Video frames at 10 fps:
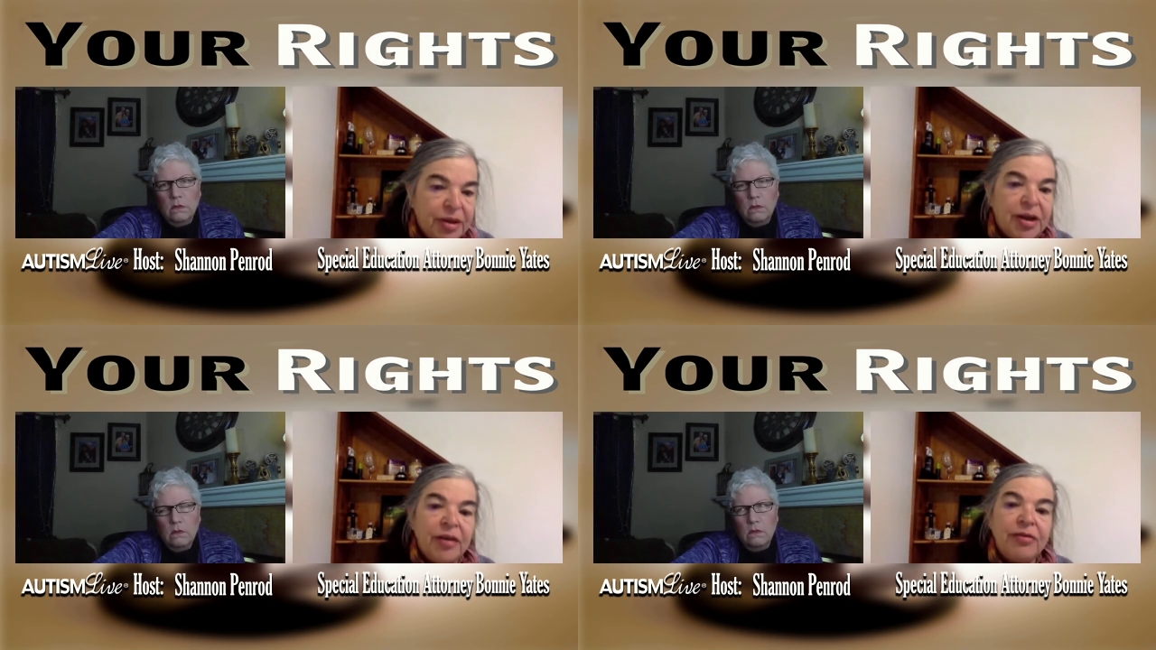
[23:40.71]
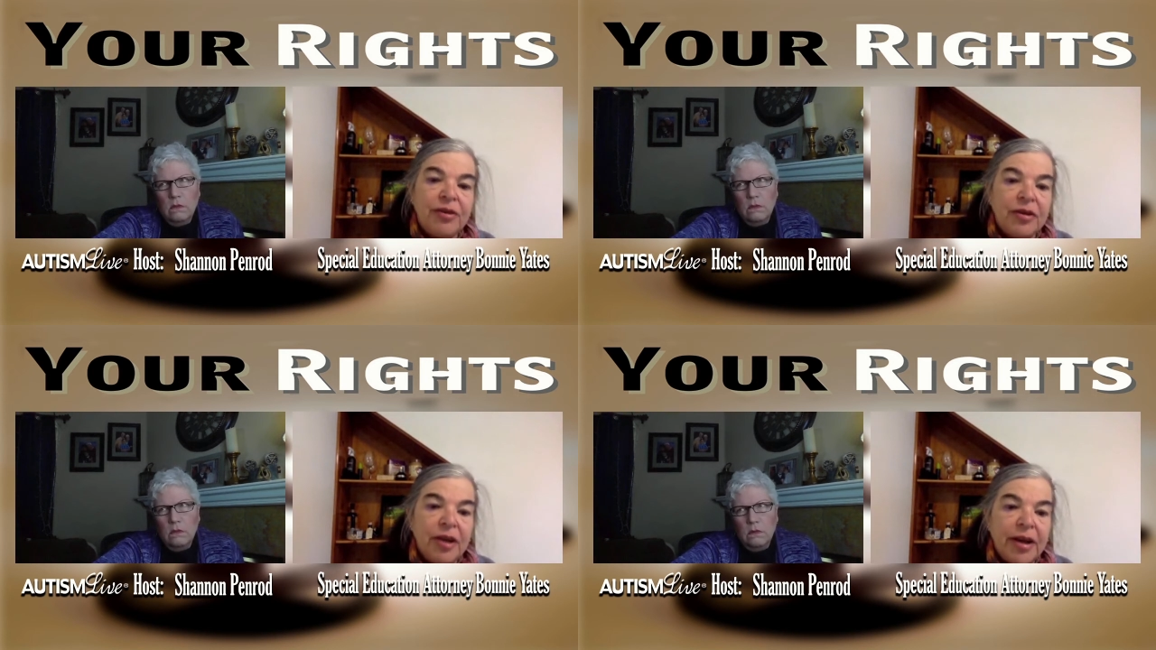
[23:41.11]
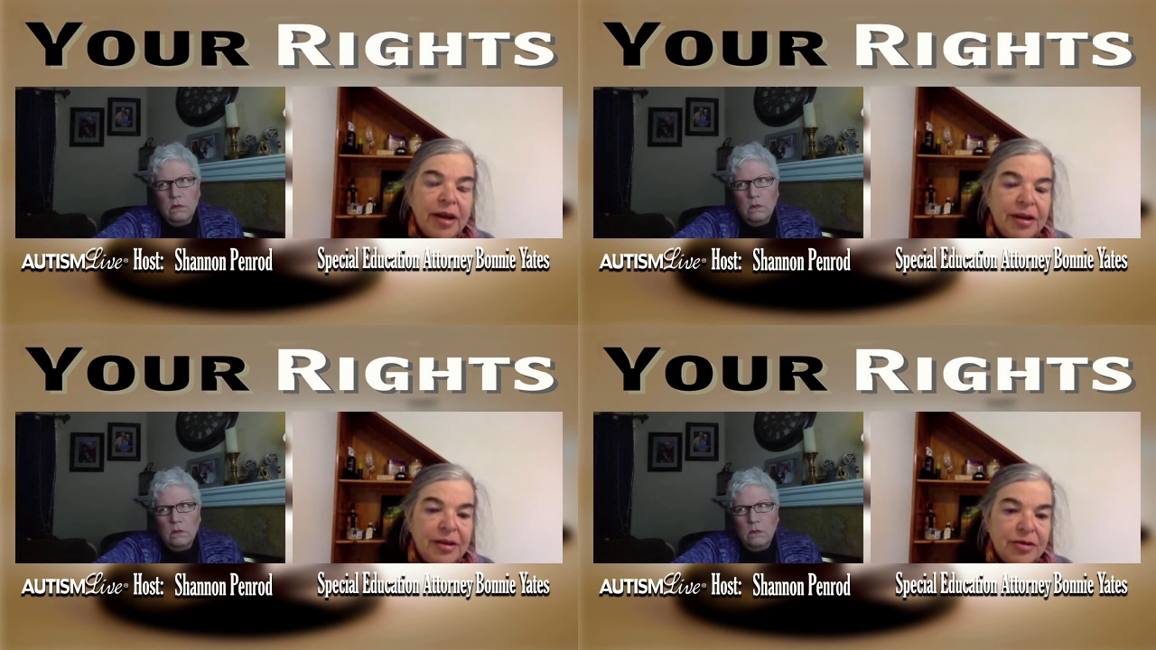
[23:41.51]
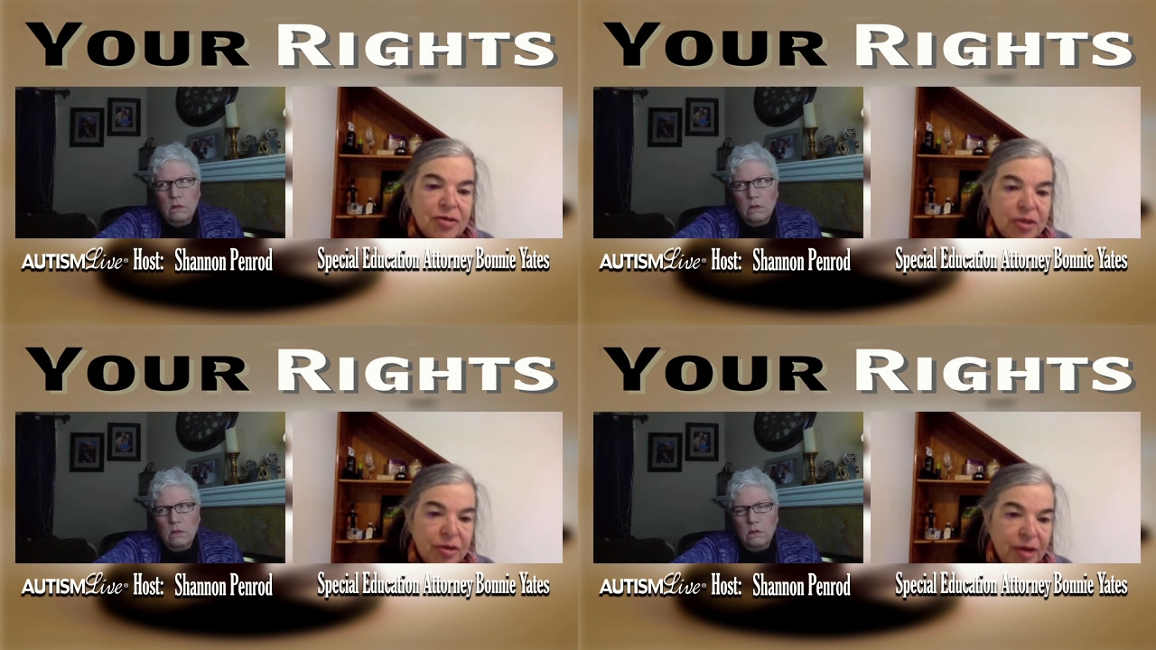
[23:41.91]
Speaker 1: And I feel like I need to
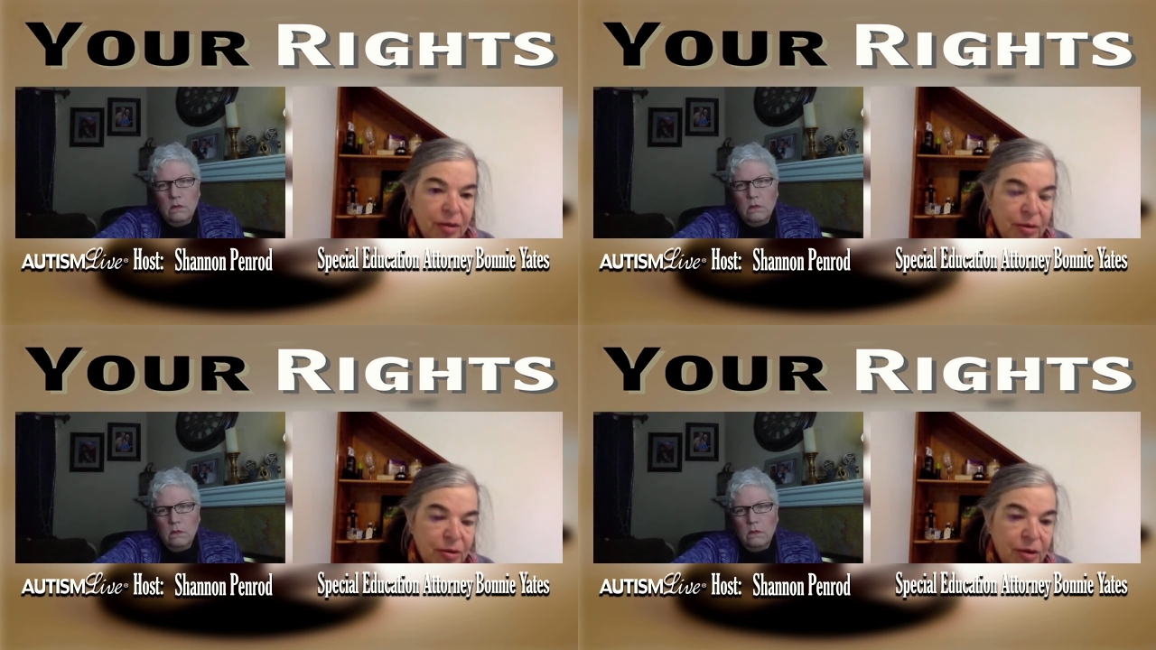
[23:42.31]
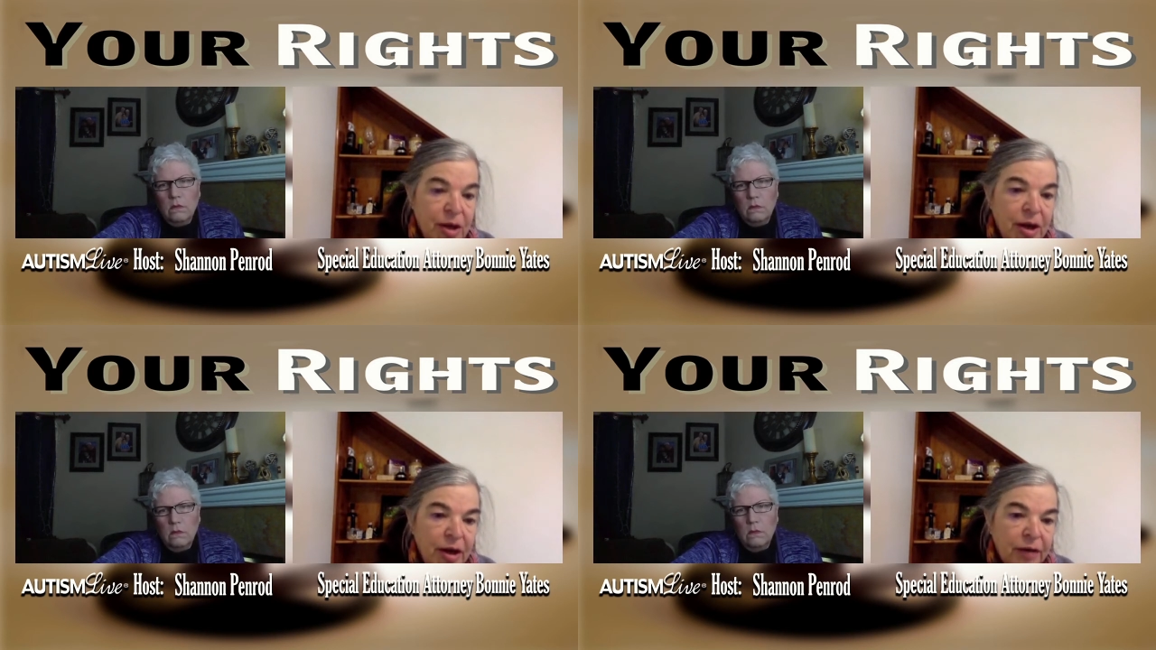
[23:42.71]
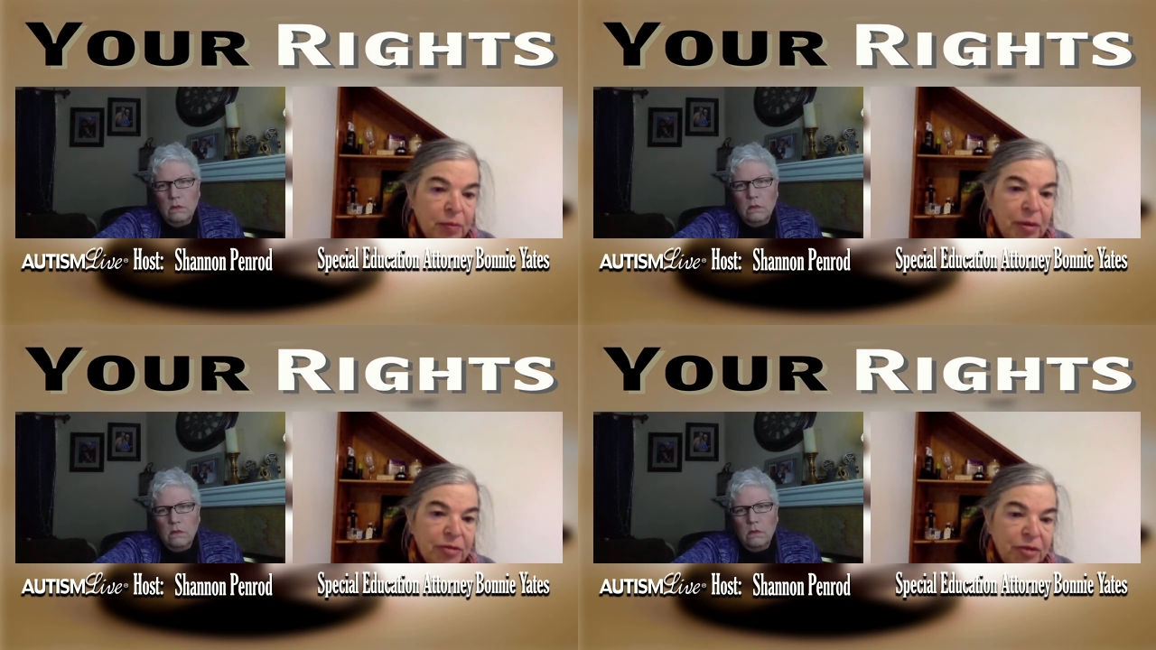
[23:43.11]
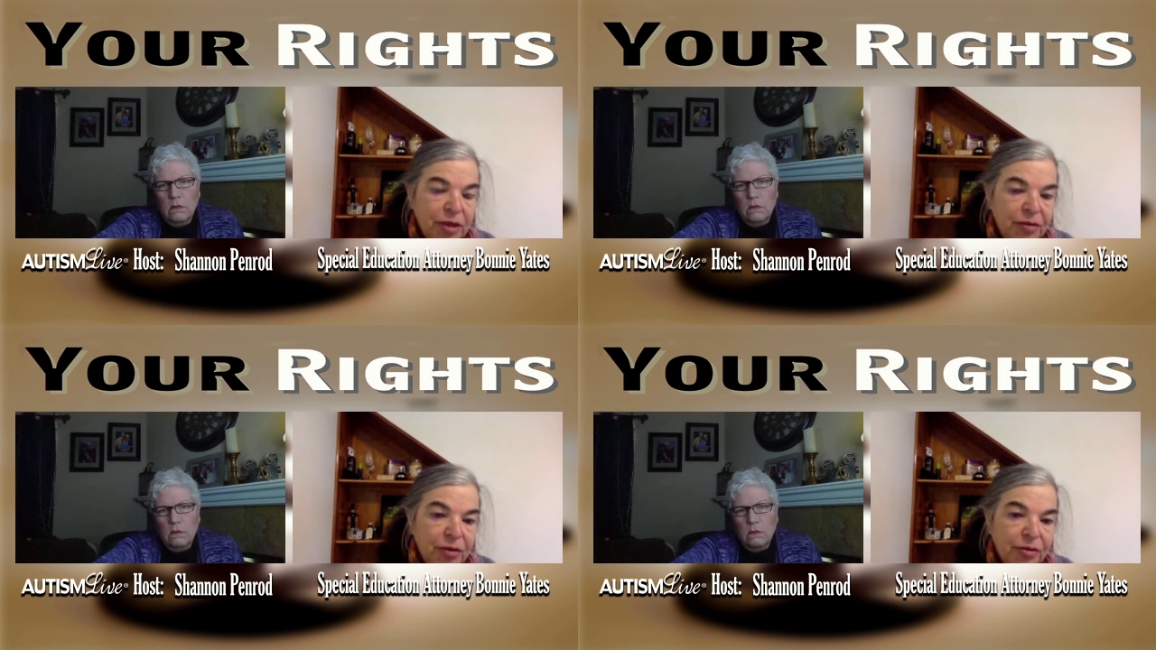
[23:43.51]
share that with you, especially
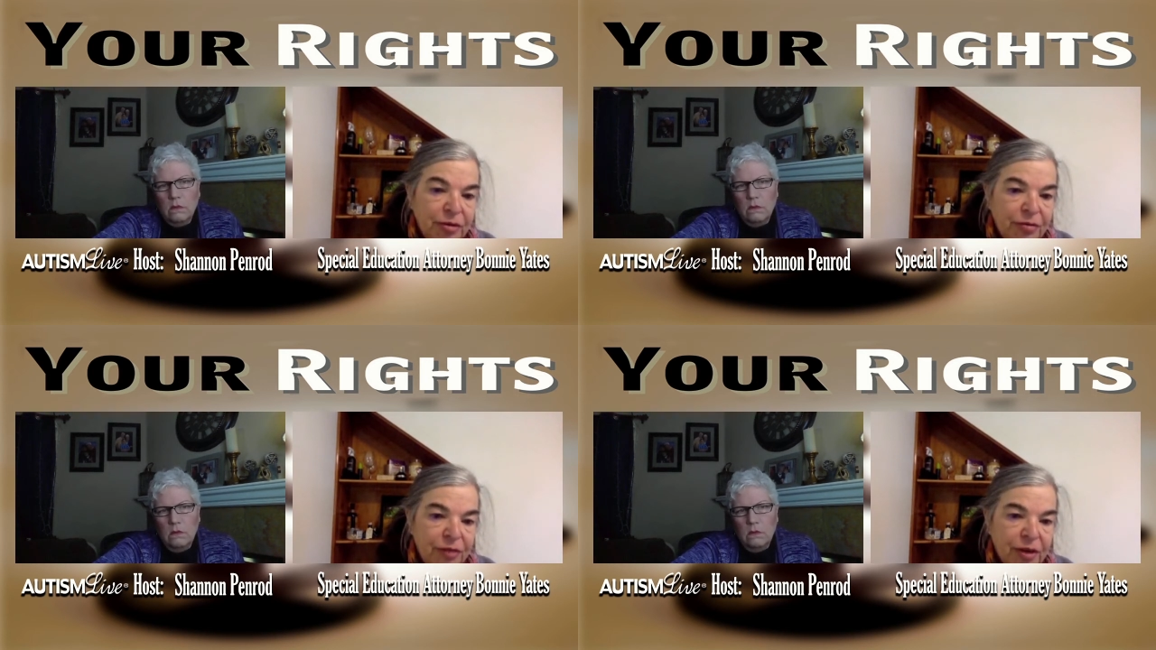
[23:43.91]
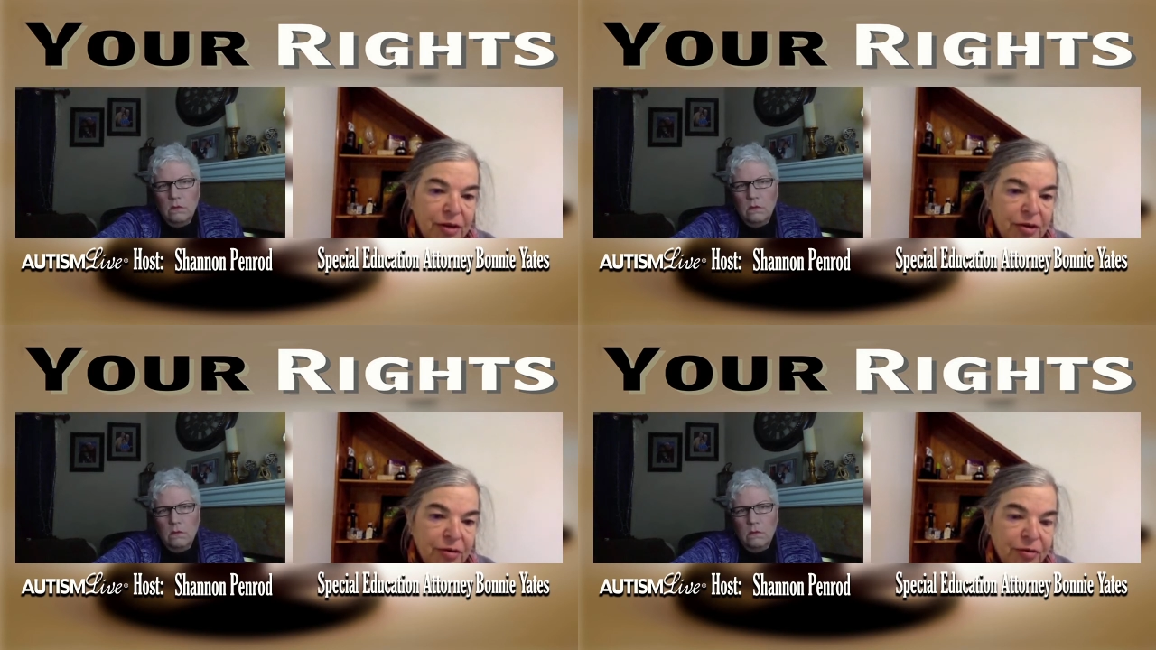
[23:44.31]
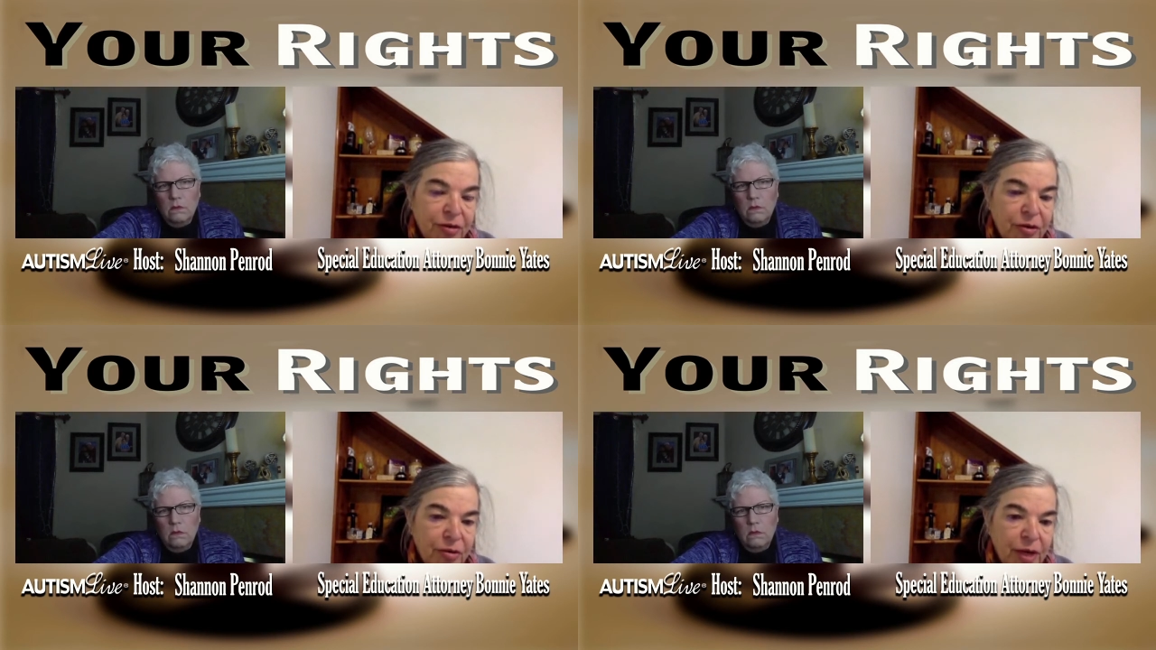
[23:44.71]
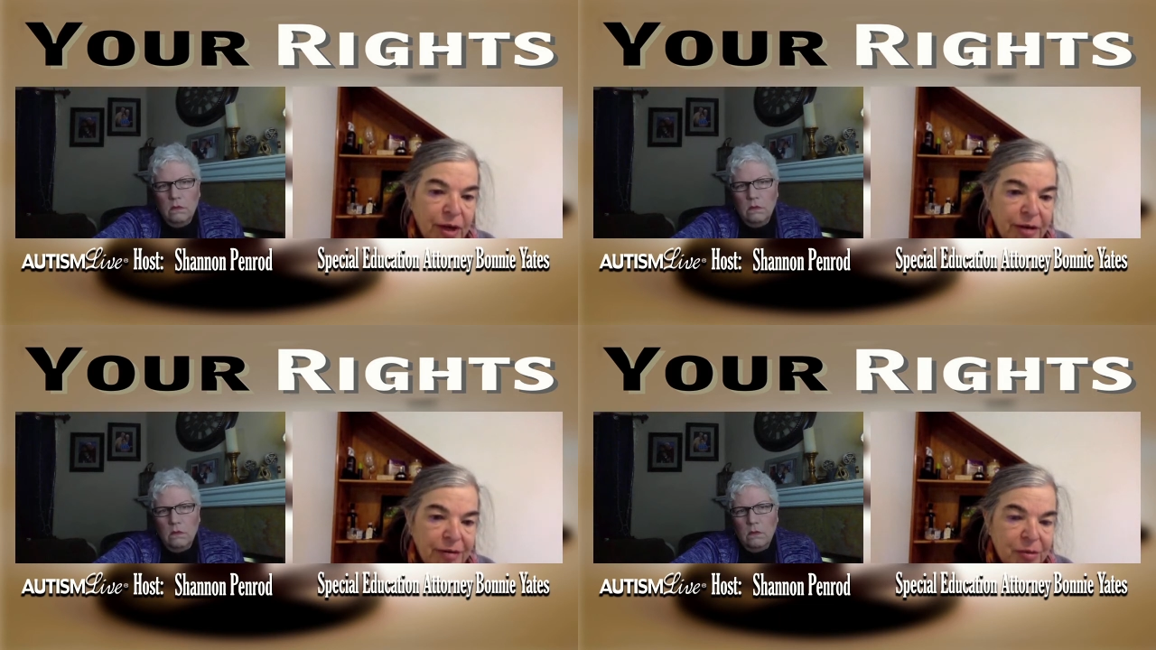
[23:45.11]
if there's a vehicle for you
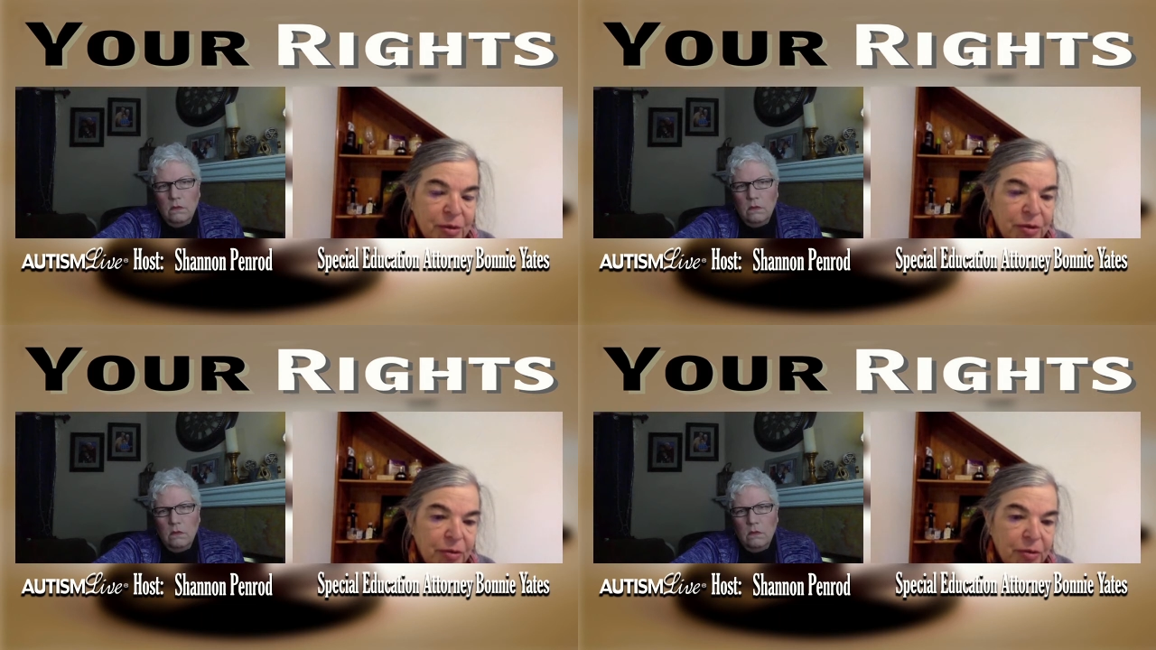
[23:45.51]
getting someone to